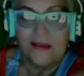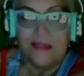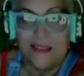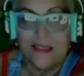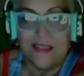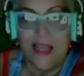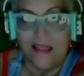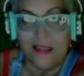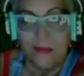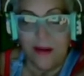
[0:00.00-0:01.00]
This is
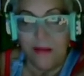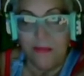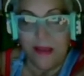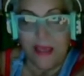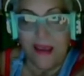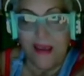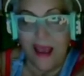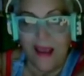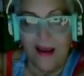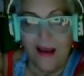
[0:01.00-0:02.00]
not the berry picking,
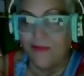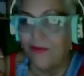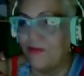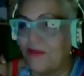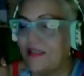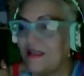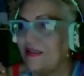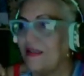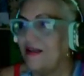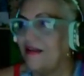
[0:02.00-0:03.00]
what was it,
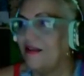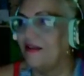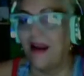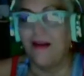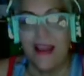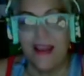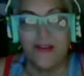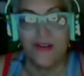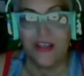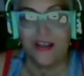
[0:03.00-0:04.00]
Harry
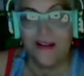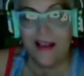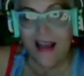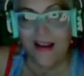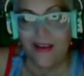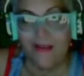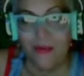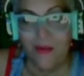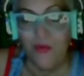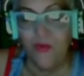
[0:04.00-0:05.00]
Henderson kind of thing from
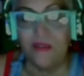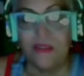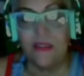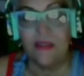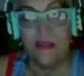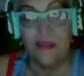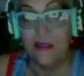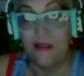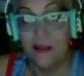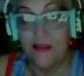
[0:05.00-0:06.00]
the movies.
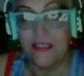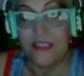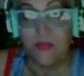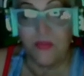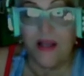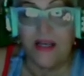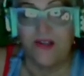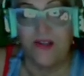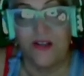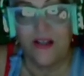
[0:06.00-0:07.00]
This is a
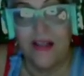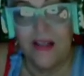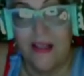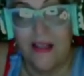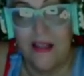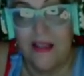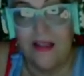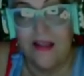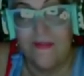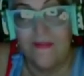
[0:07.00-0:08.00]
predator.
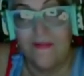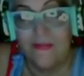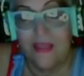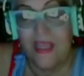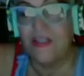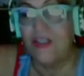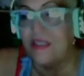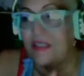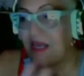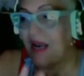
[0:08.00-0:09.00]
And she
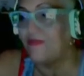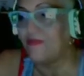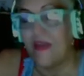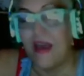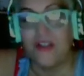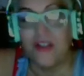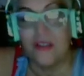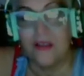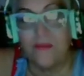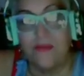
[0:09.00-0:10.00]
says that after that, she
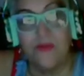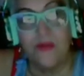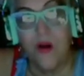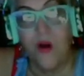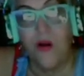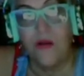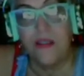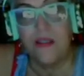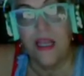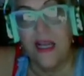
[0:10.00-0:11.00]
stopped doing the calls.
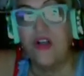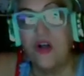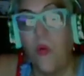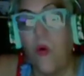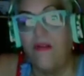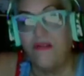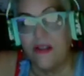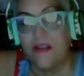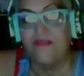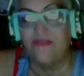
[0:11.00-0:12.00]
And then it took a while for
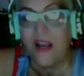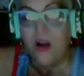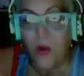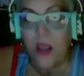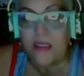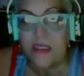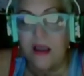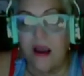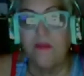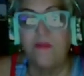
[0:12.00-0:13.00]
it to fade away and
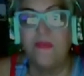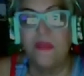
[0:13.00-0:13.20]
stop.